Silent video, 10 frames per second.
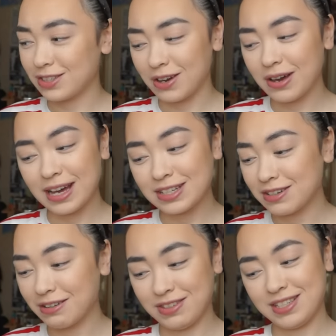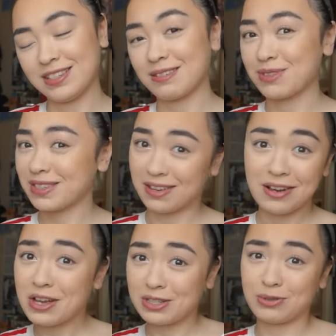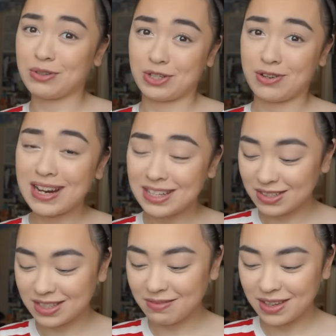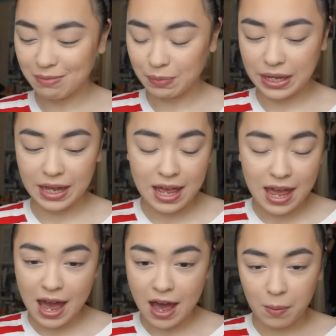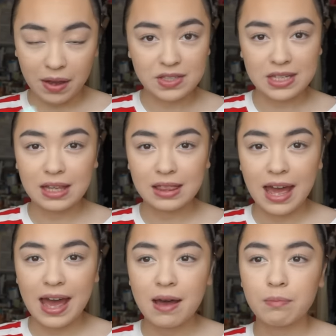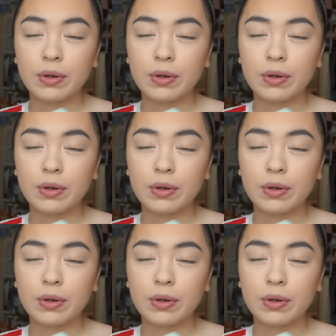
So I don't know if this is some sort of trend or something, but um, I've seen that.